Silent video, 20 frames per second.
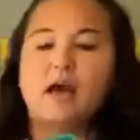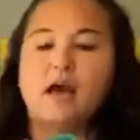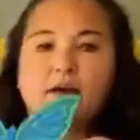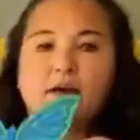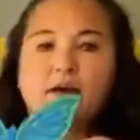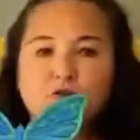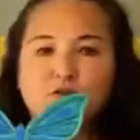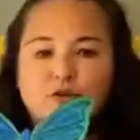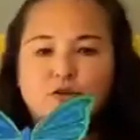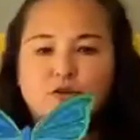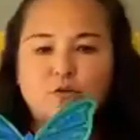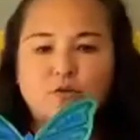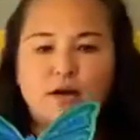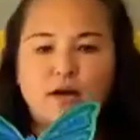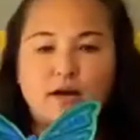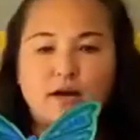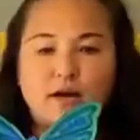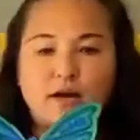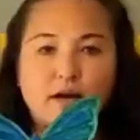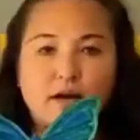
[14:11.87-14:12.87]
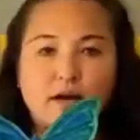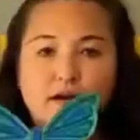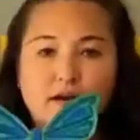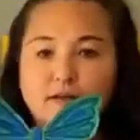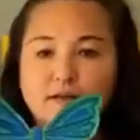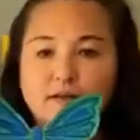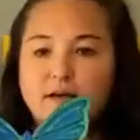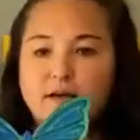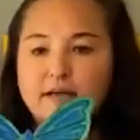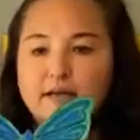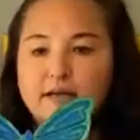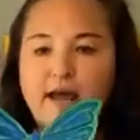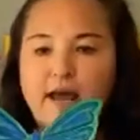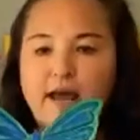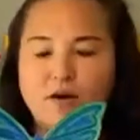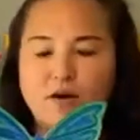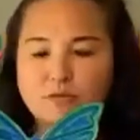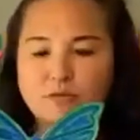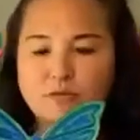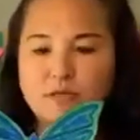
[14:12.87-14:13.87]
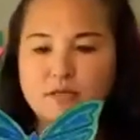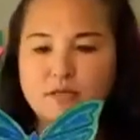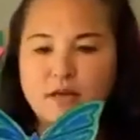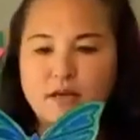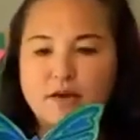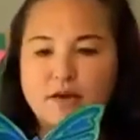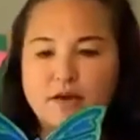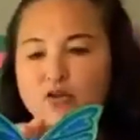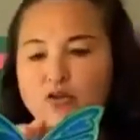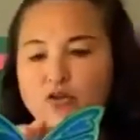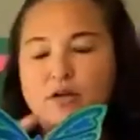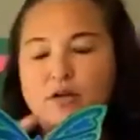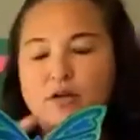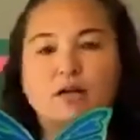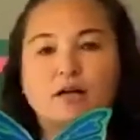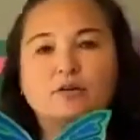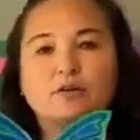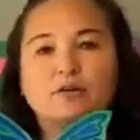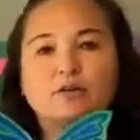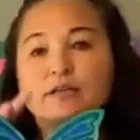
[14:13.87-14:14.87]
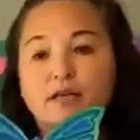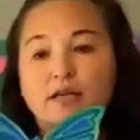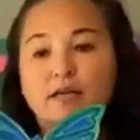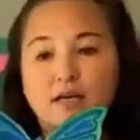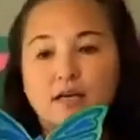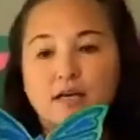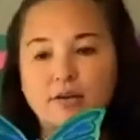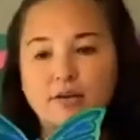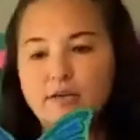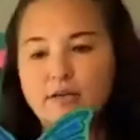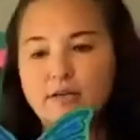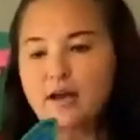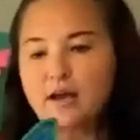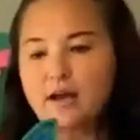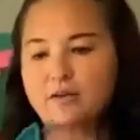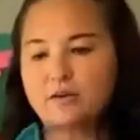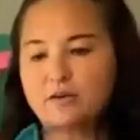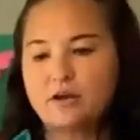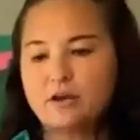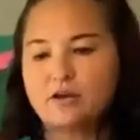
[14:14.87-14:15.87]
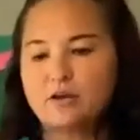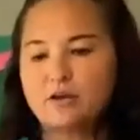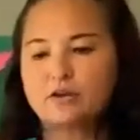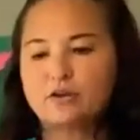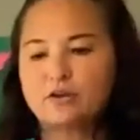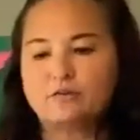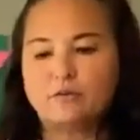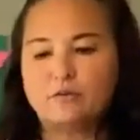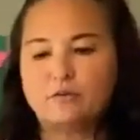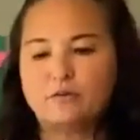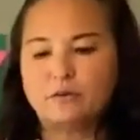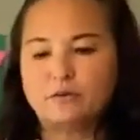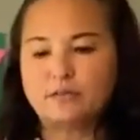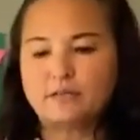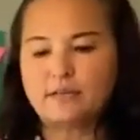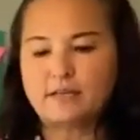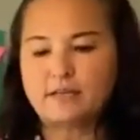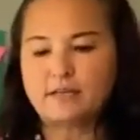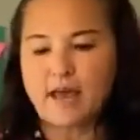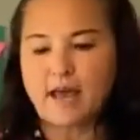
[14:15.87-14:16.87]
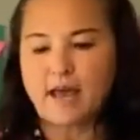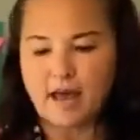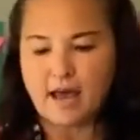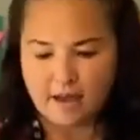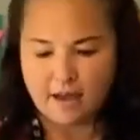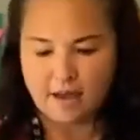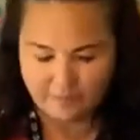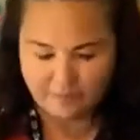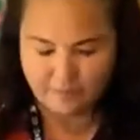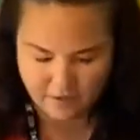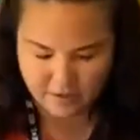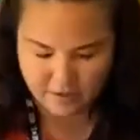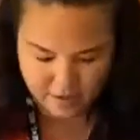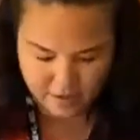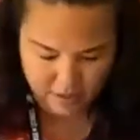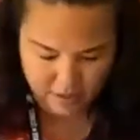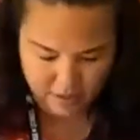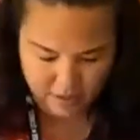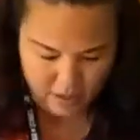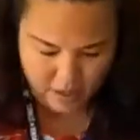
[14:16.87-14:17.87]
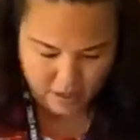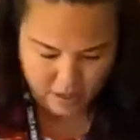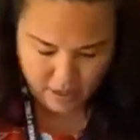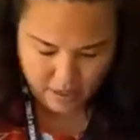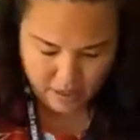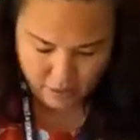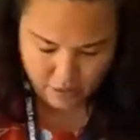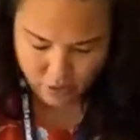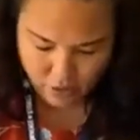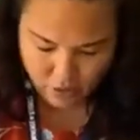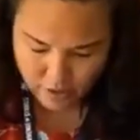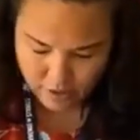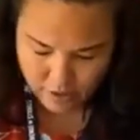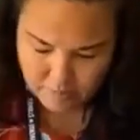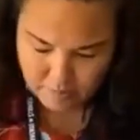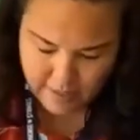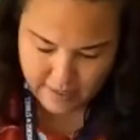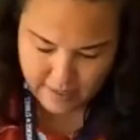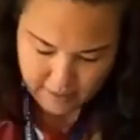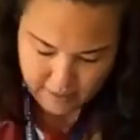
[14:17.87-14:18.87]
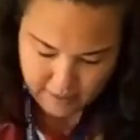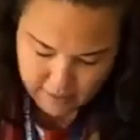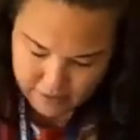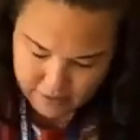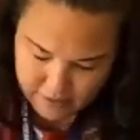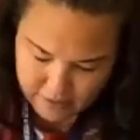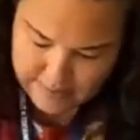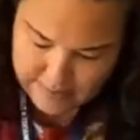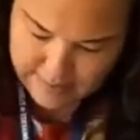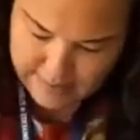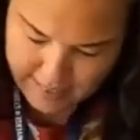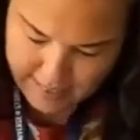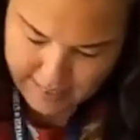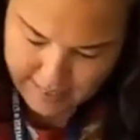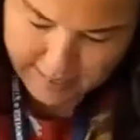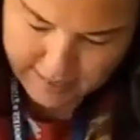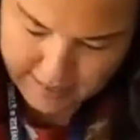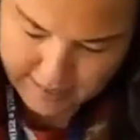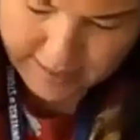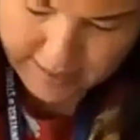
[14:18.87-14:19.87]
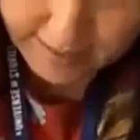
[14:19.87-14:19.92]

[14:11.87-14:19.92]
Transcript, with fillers: After you cut, uh, cut it out, after you color it and then cut it out, you're gonna fold it in half and you're gonna make a little slit